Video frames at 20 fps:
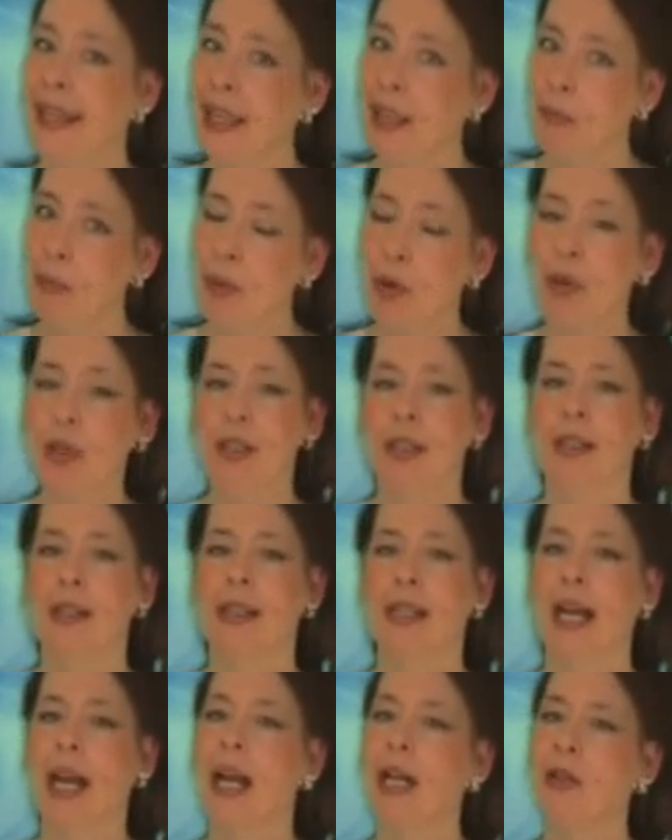he
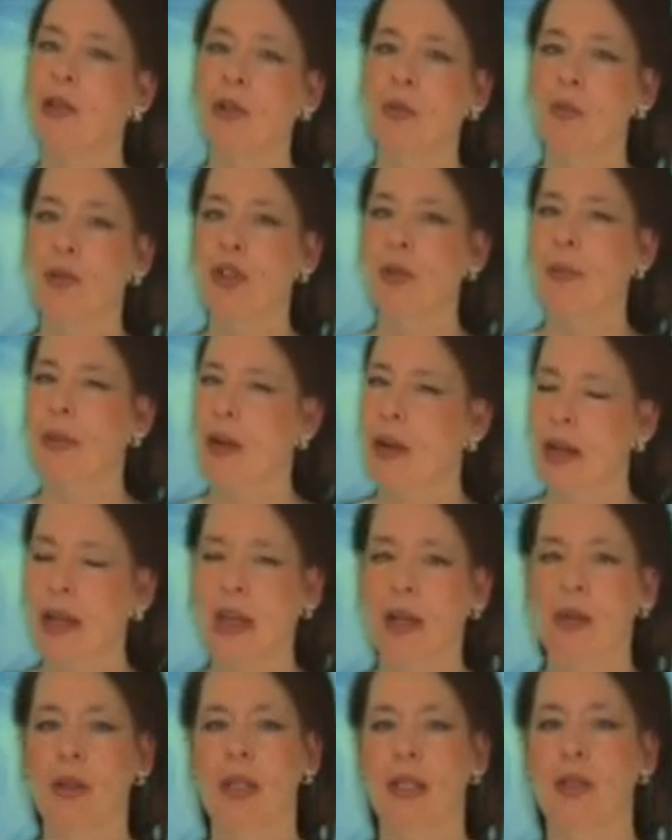personally had almost
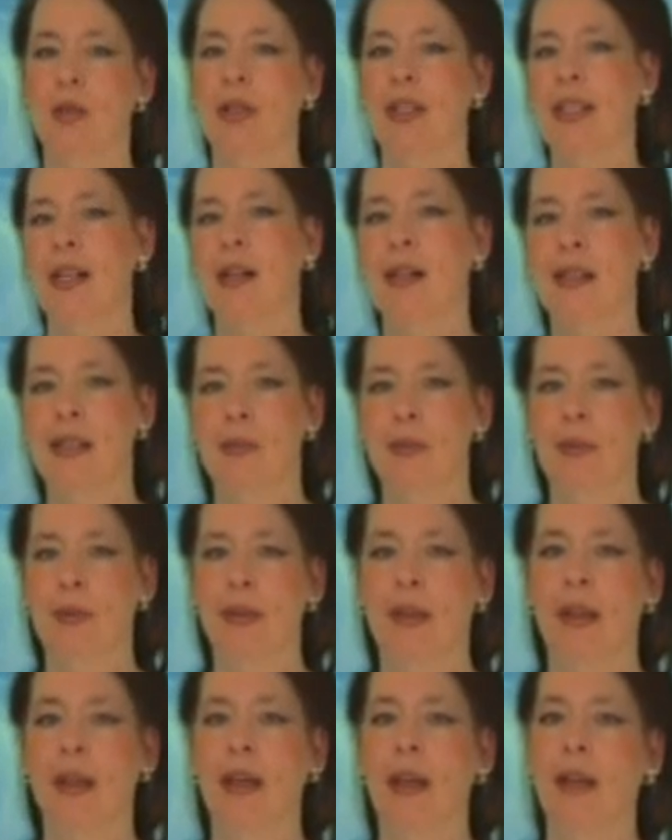miraculous results
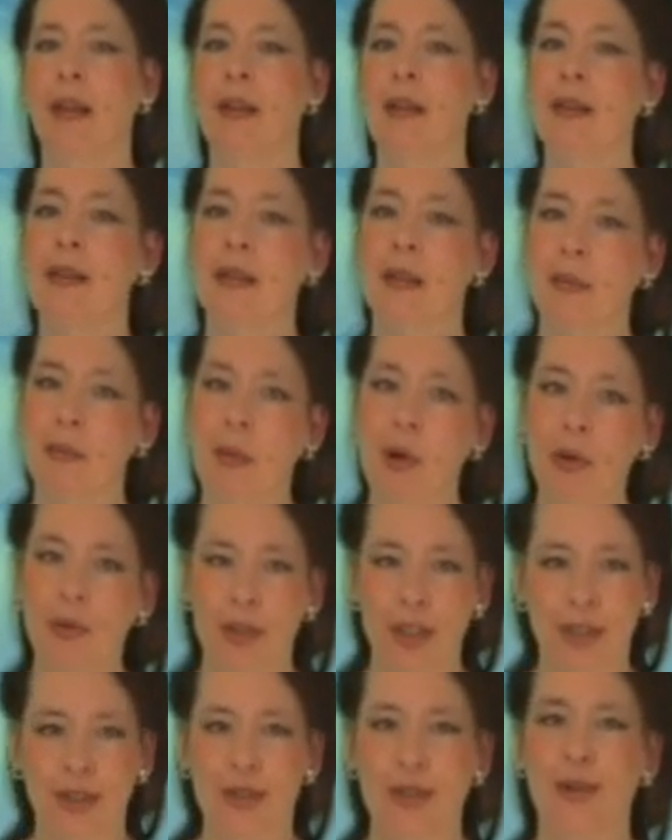with this
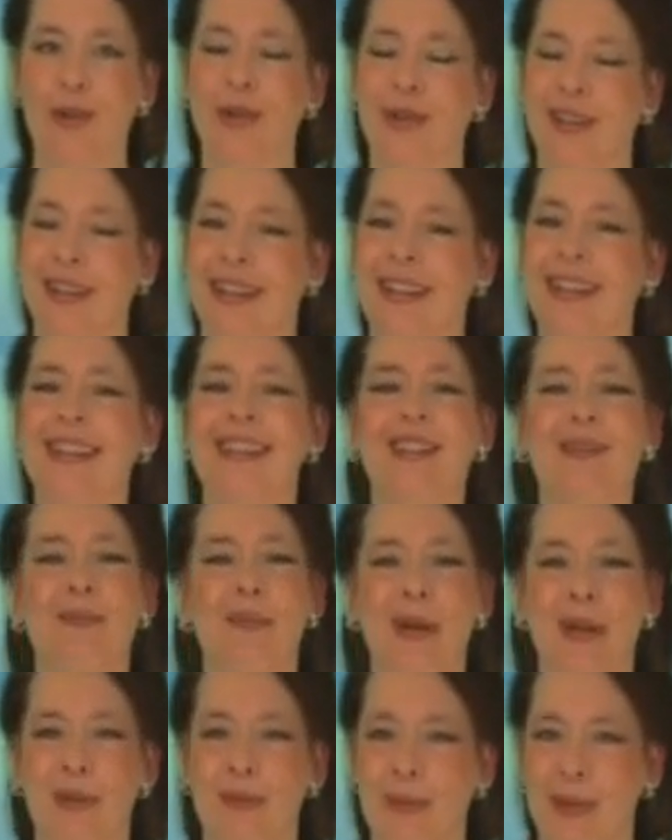remote control in his
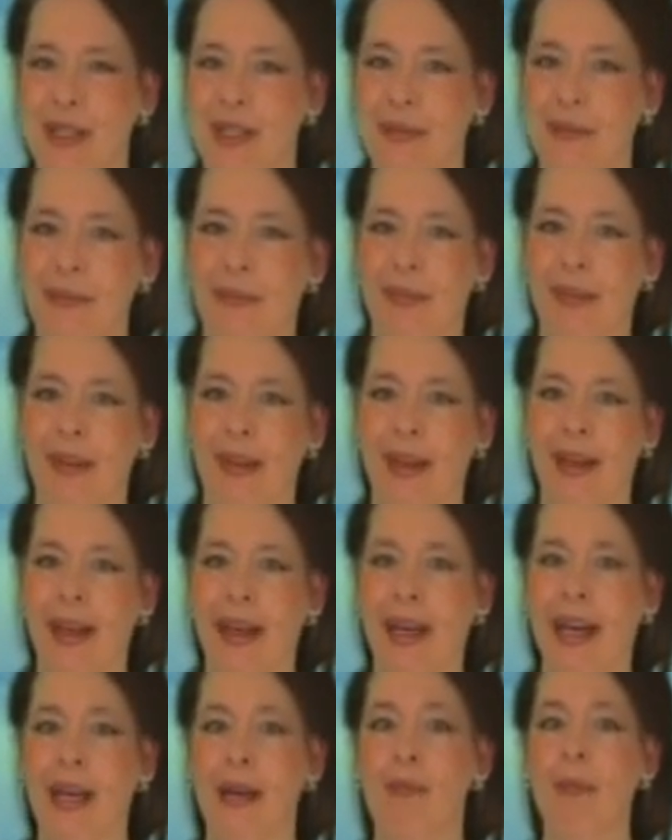department.
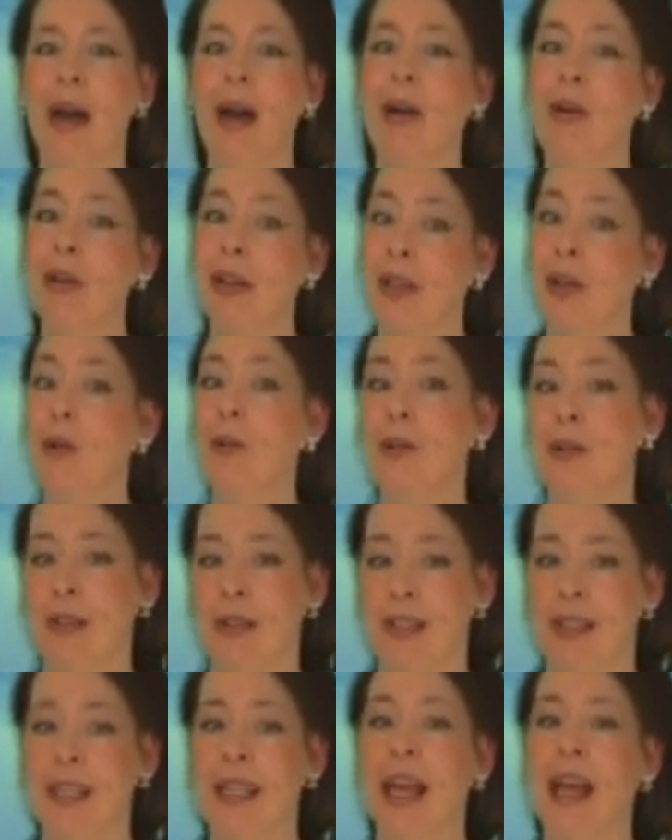My colleague
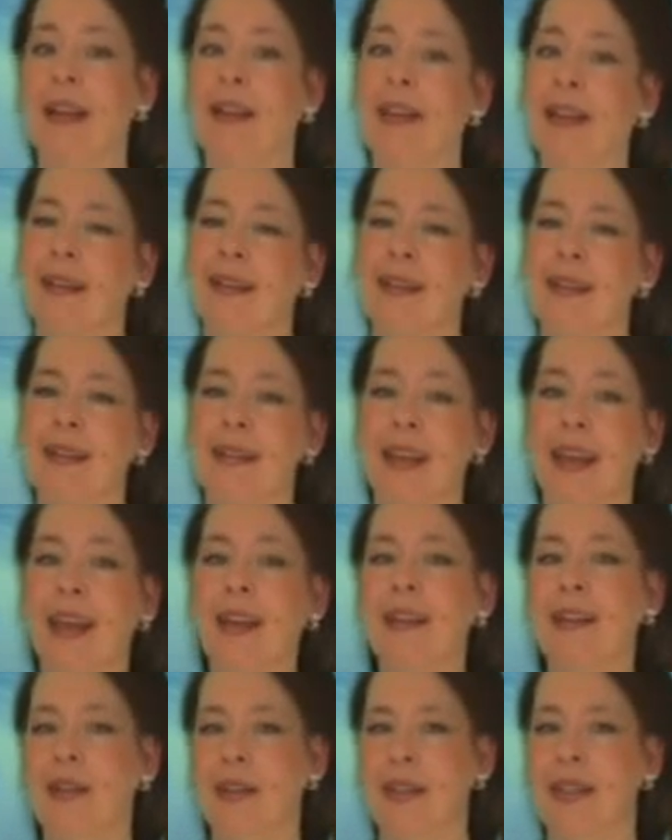also said that the
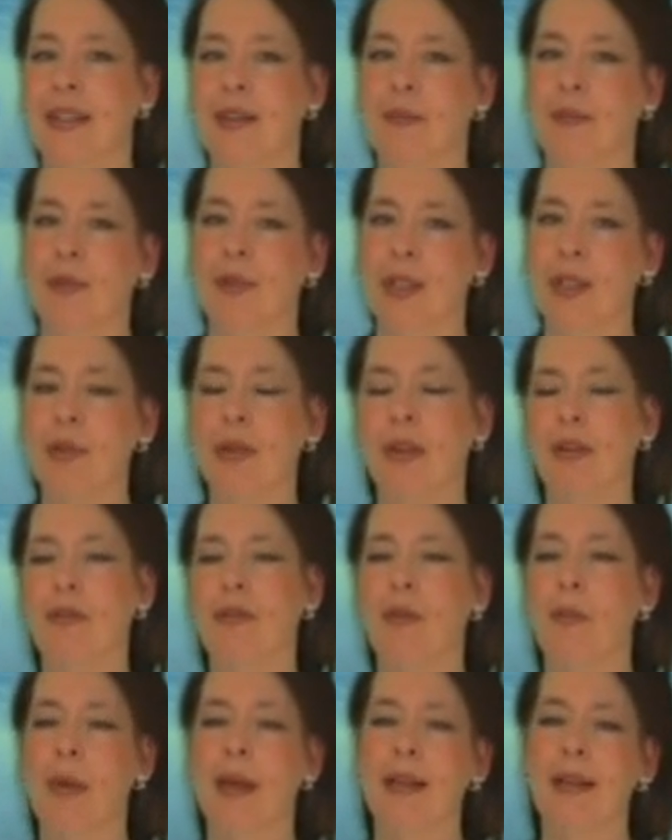SCENAR team was
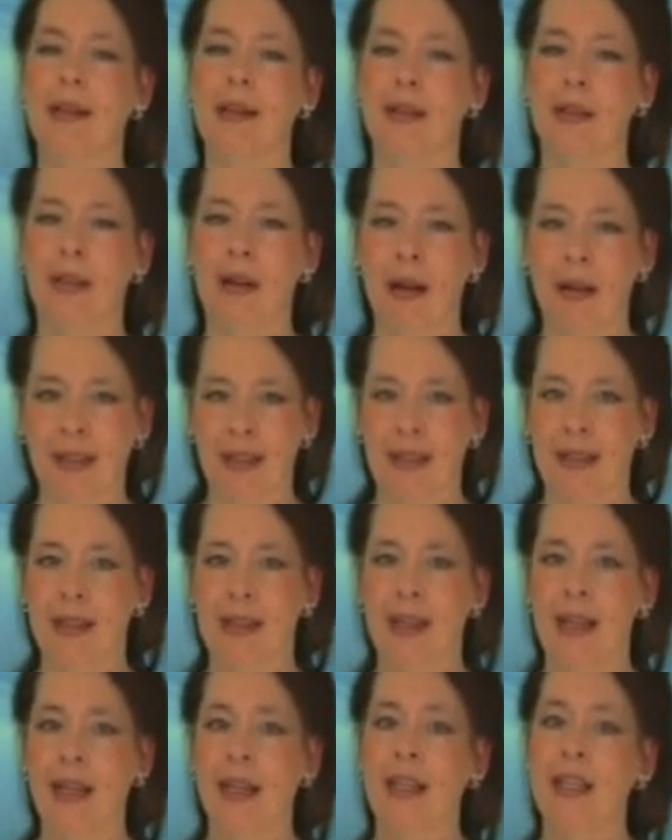looking for medical
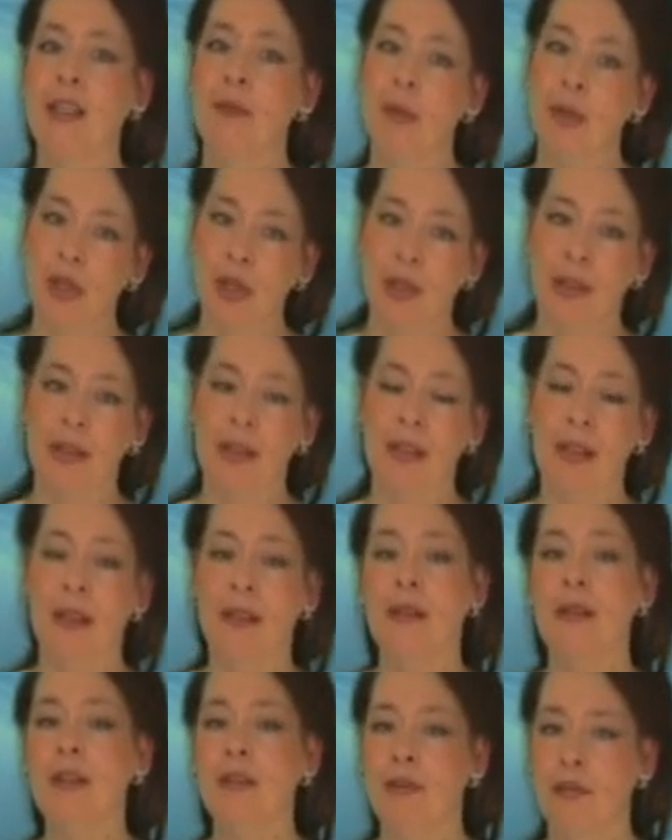doctors,
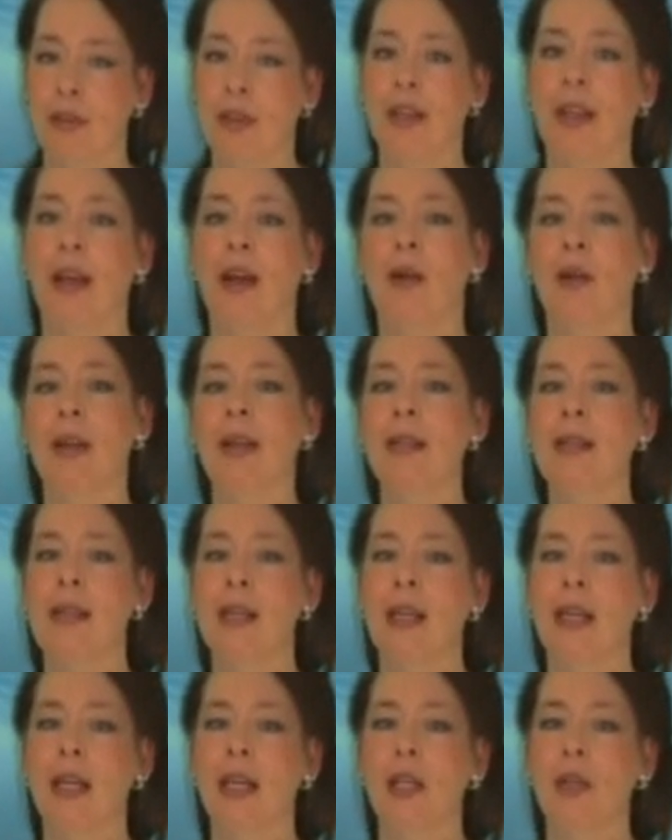specialists in different
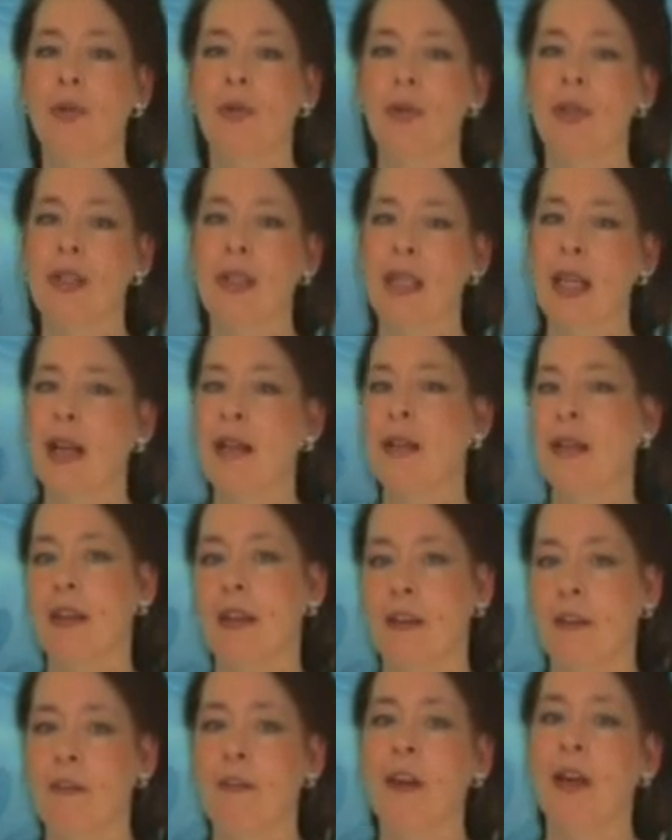areas, to
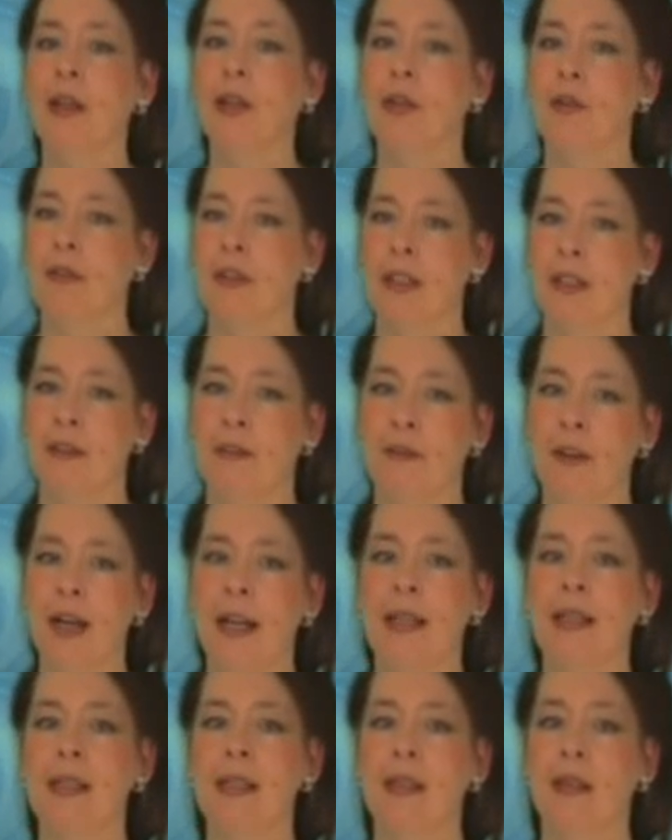study the effect of the
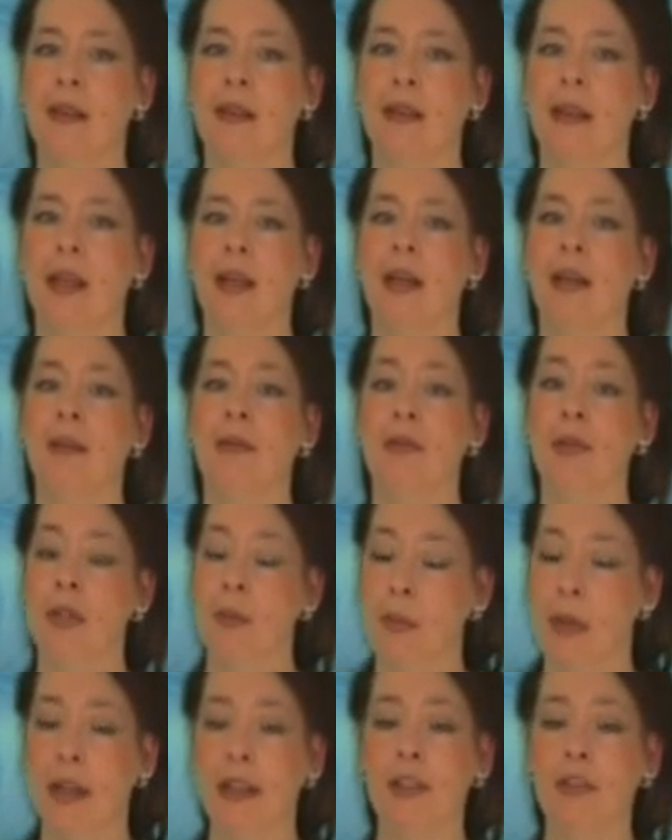device in their
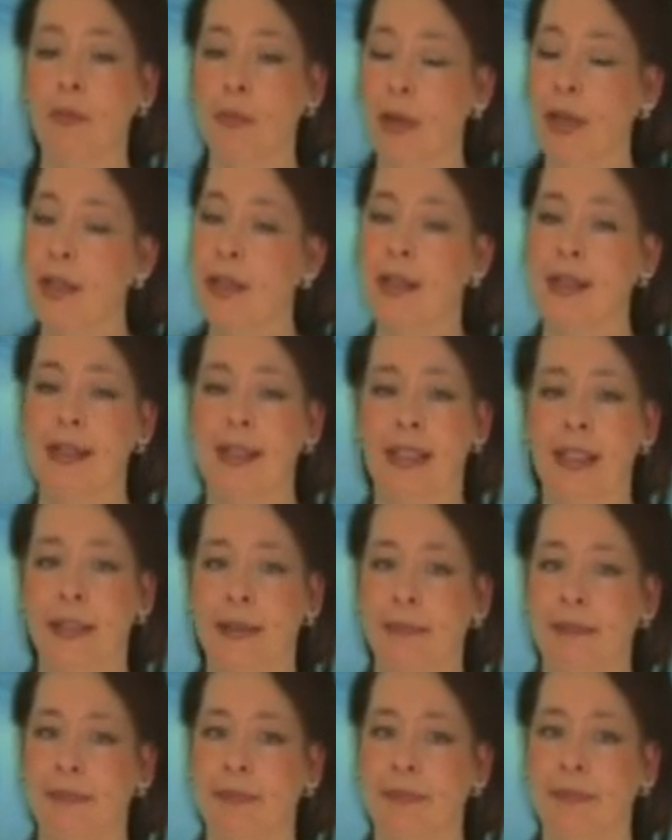respective
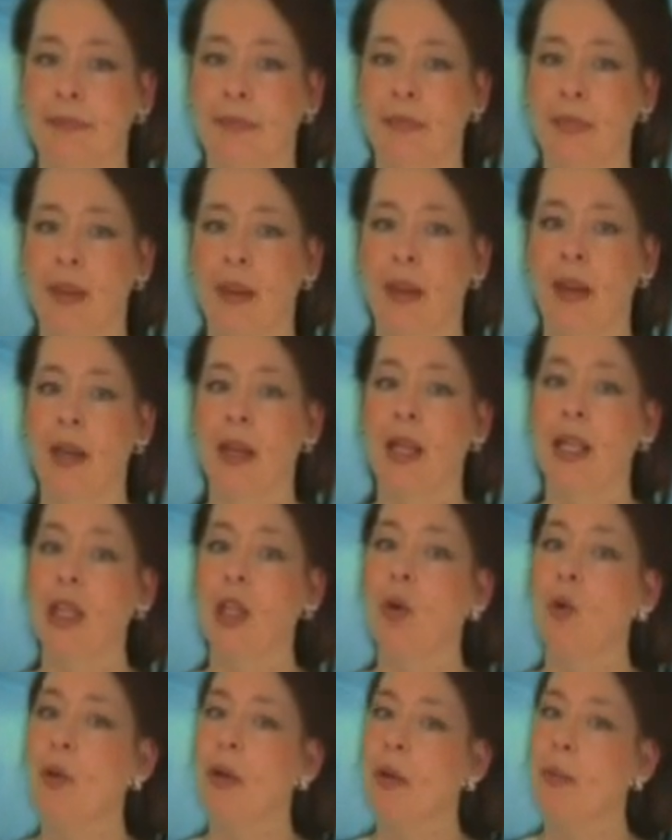practices.
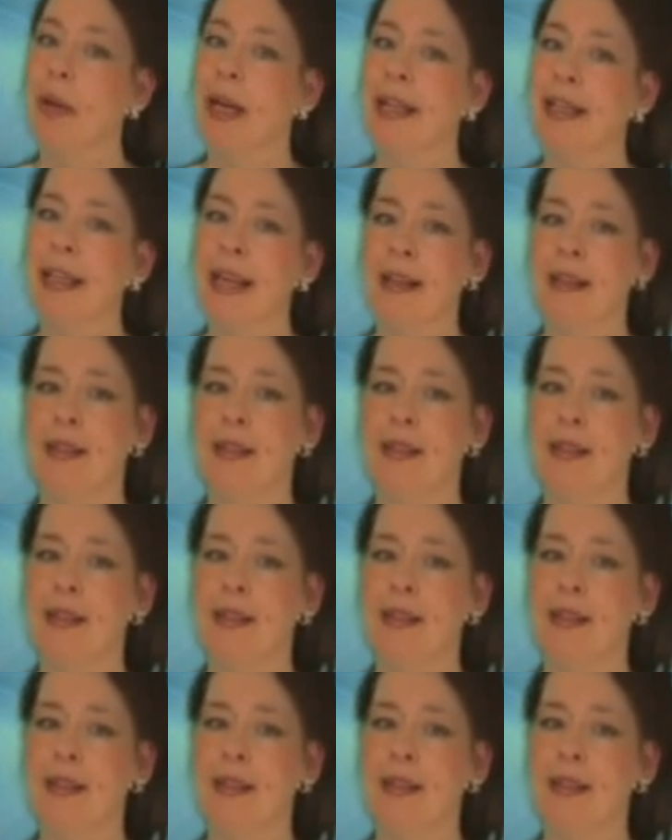Knowing my